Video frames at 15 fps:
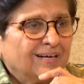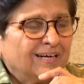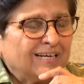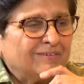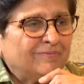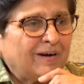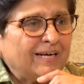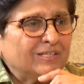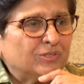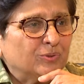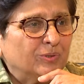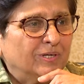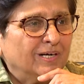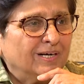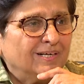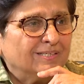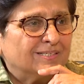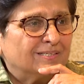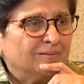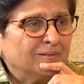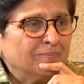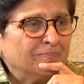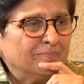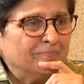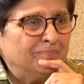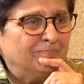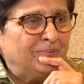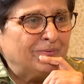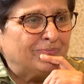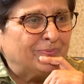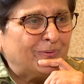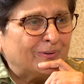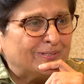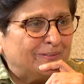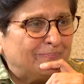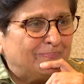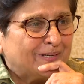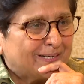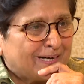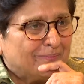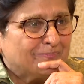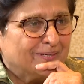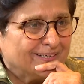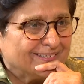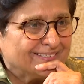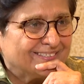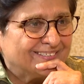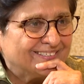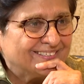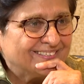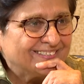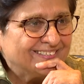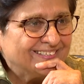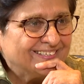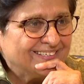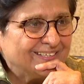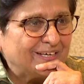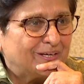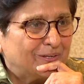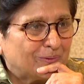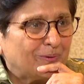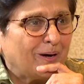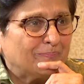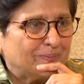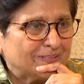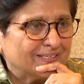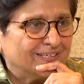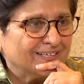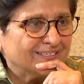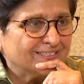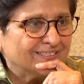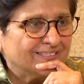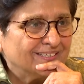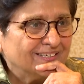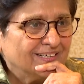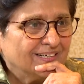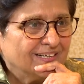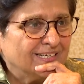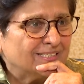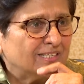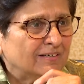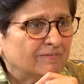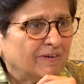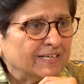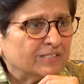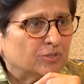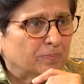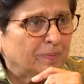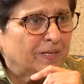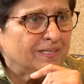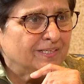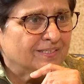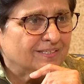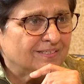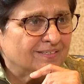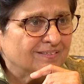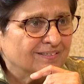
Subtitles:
Advice to girls before they become girls. They grow up as girls. It's advice to parents.